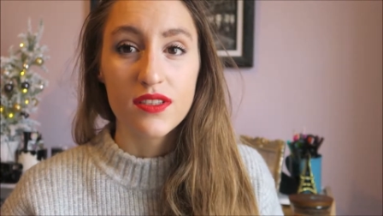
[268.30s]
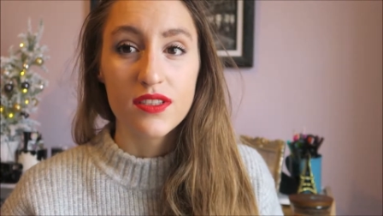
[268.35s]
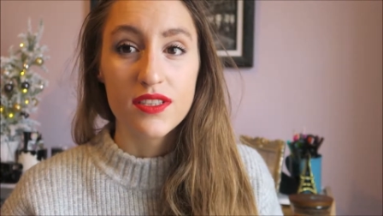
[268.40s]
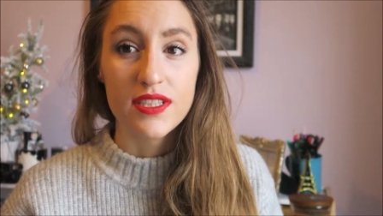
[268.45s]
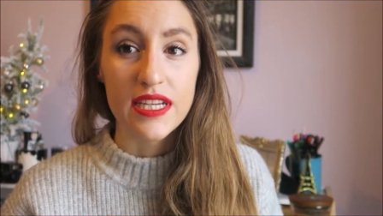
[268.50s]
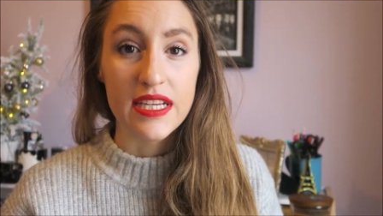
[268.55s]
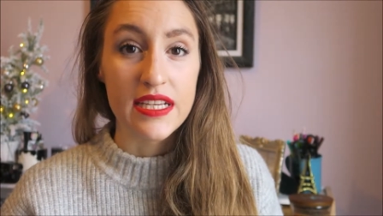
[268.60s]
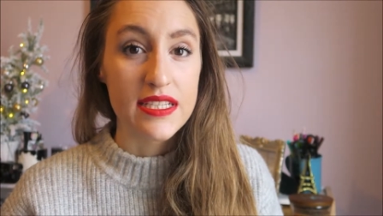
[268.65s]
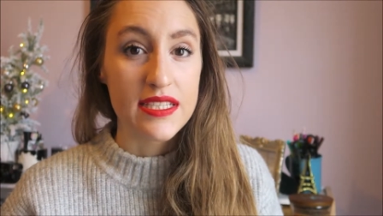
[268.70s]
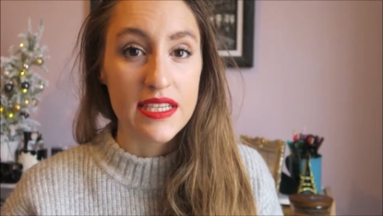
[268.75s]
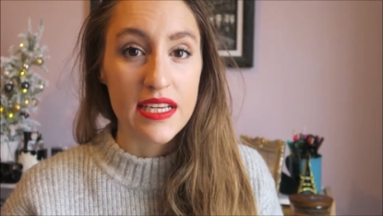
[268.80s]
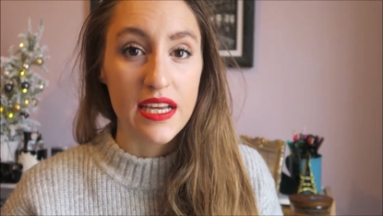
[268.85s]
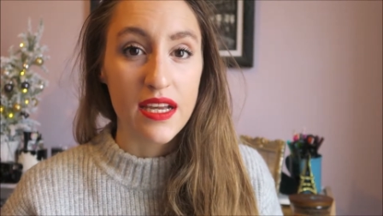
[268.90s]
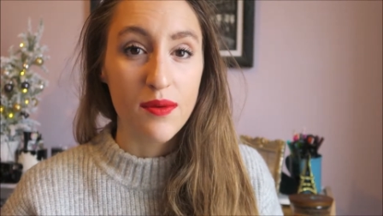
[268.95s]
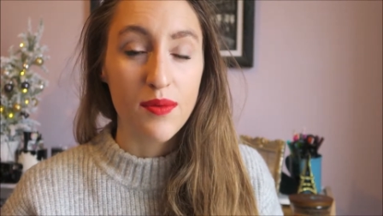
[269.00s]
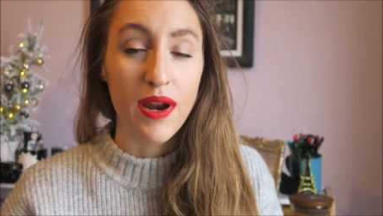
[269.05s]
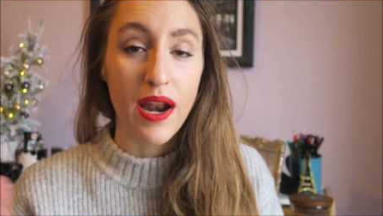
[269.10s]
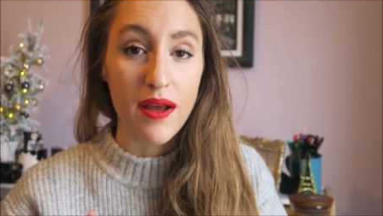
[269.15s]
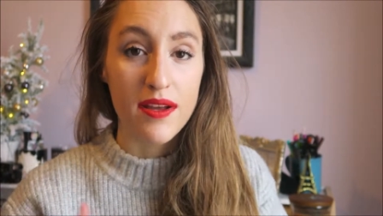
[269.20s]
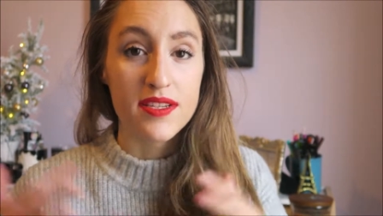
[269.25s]

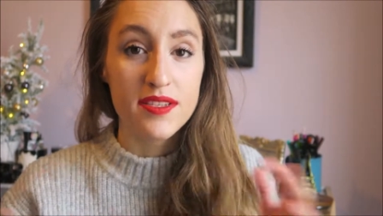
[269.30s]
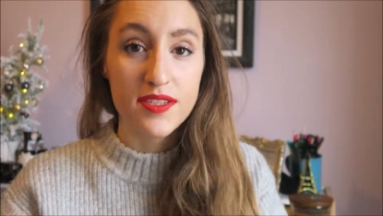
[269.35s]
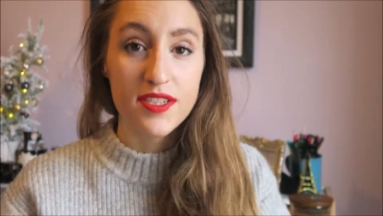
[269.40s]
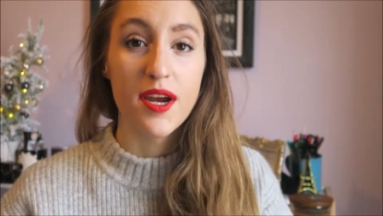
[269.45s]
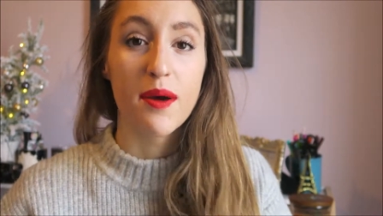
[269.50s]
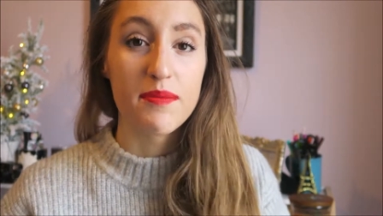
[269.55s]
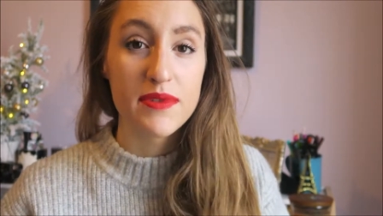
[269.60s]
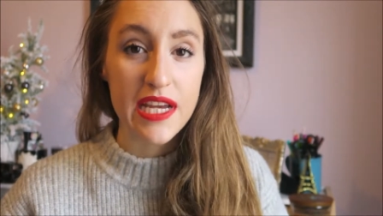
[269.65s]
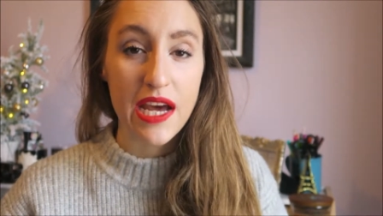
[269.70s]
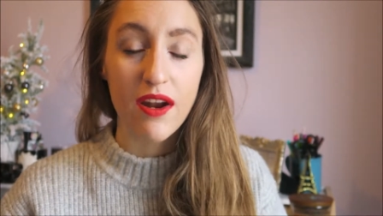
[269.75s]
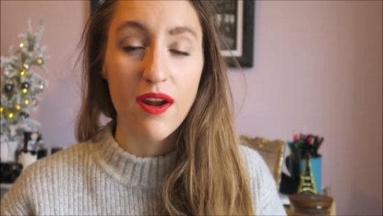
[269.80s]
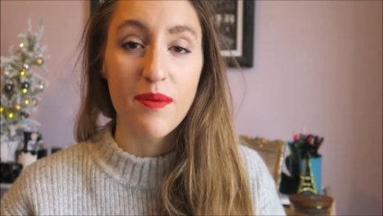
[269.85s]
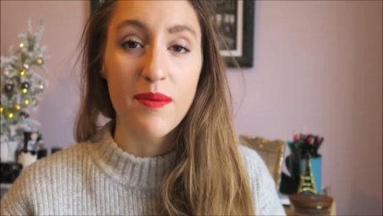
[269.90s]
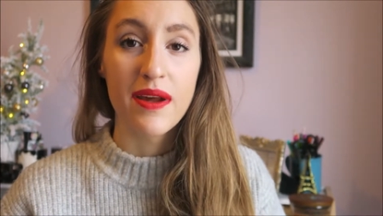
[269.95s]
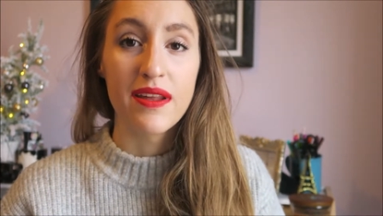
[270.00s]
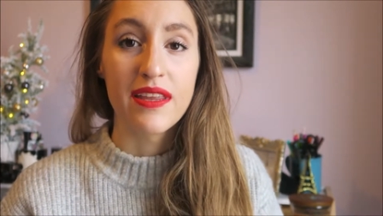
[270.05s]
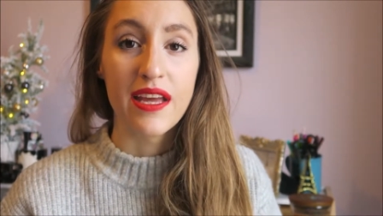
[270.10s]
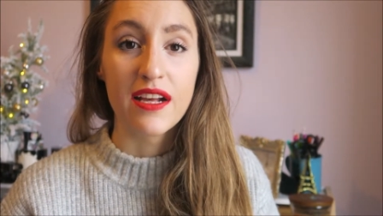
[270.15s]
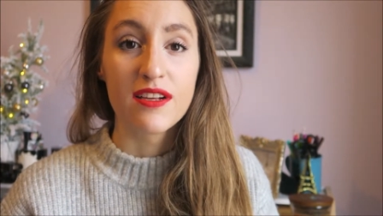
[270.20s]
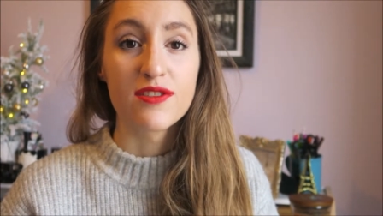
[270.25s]
DC when I dumped out all
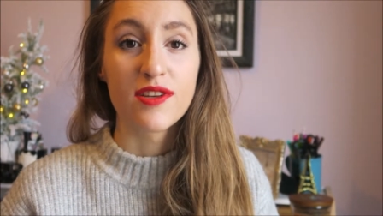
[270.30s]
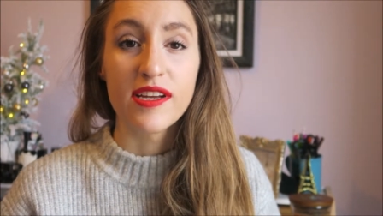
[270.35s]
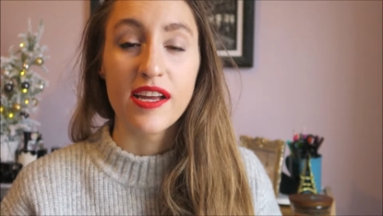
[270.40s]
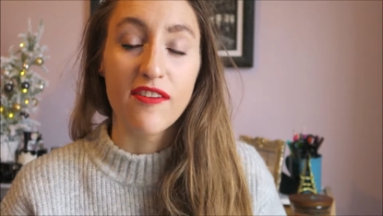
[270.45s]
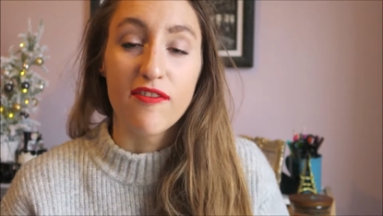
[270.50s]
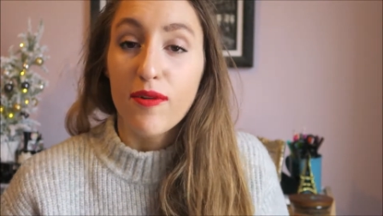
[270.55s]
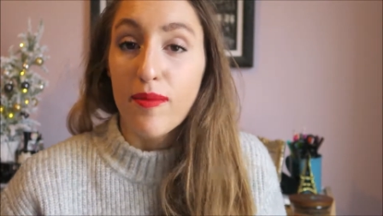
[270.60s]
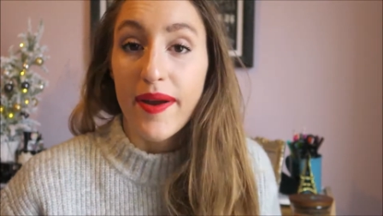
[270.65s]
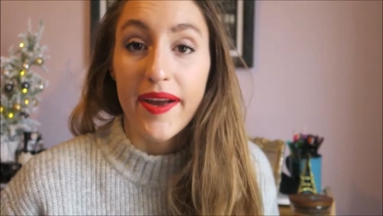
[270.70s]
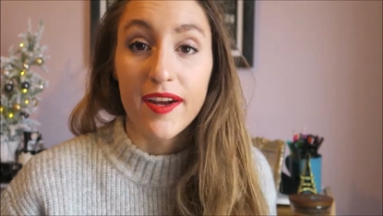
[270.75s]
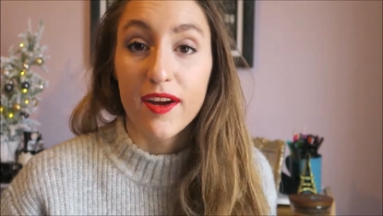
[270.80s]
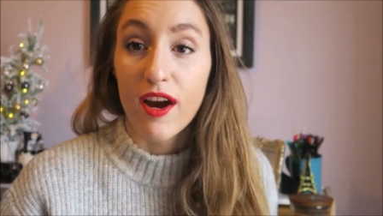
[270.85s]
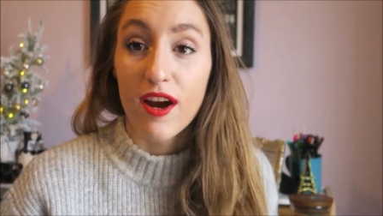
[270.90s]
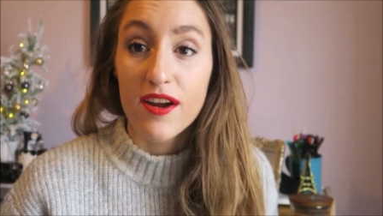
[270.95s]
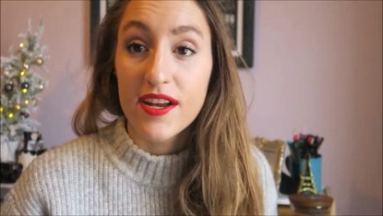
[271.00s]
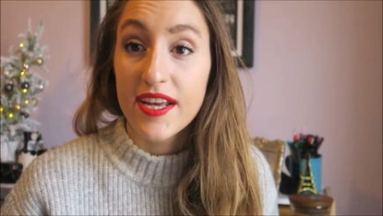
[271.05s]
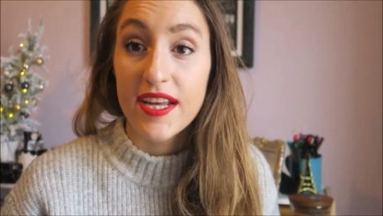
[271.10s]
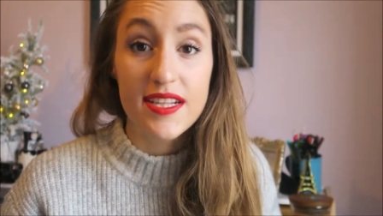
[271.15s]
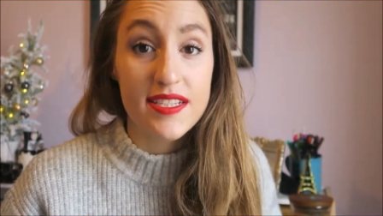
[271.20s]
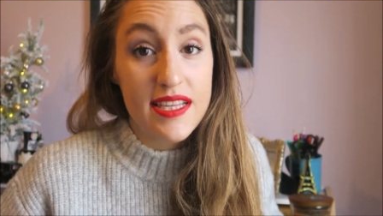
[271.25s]
my things looking for my
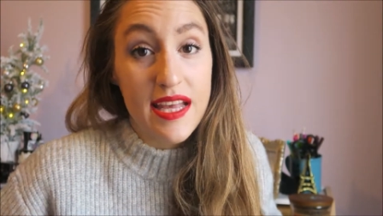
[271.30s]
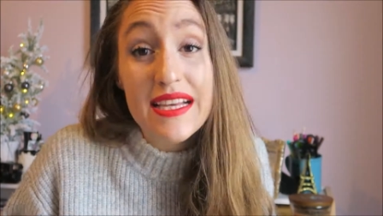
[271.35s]
car keys.